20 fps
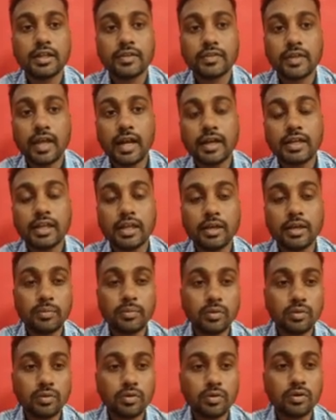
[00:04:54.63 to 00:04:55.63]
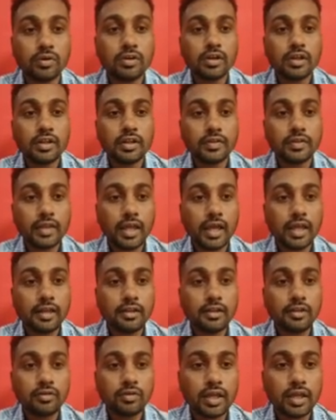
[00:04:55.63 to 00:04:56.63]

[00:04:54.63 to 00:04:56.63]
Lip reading: That if you know, then you